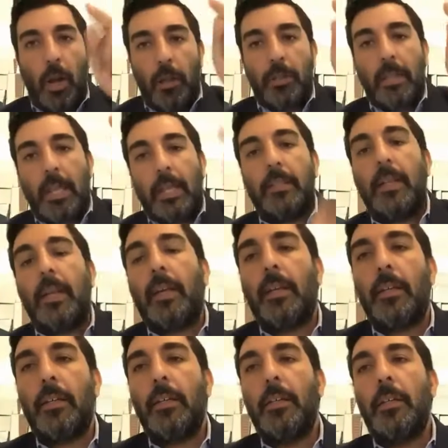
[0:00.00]
on that
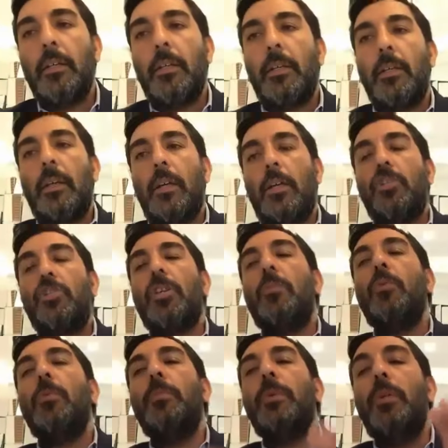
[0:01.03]
day,
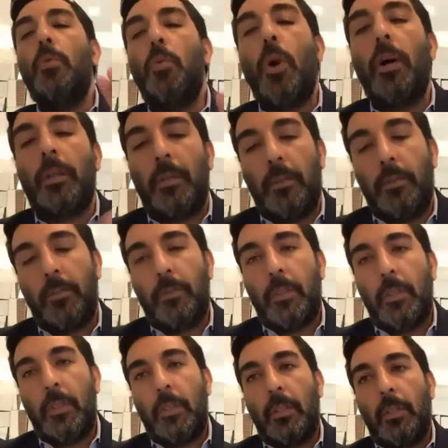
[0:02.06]
Hashem will be one
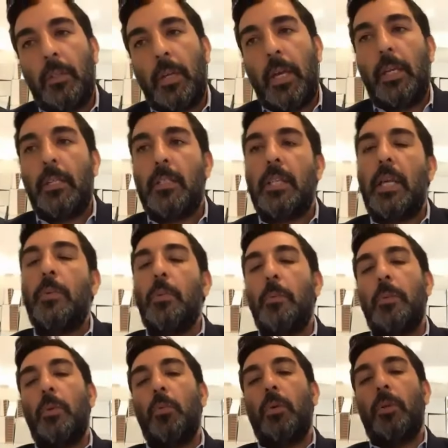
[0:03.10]
and his name will
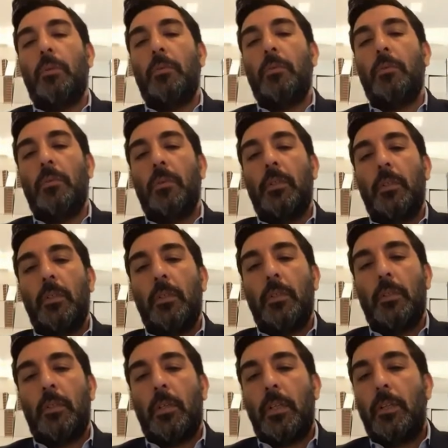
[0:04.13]
be one.
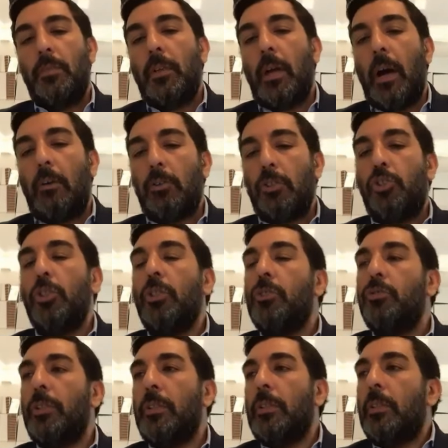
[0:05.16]
Even our
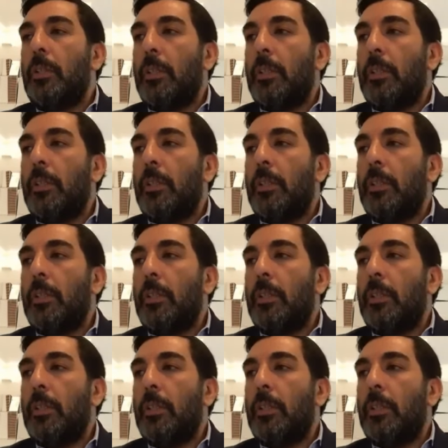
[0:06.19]
children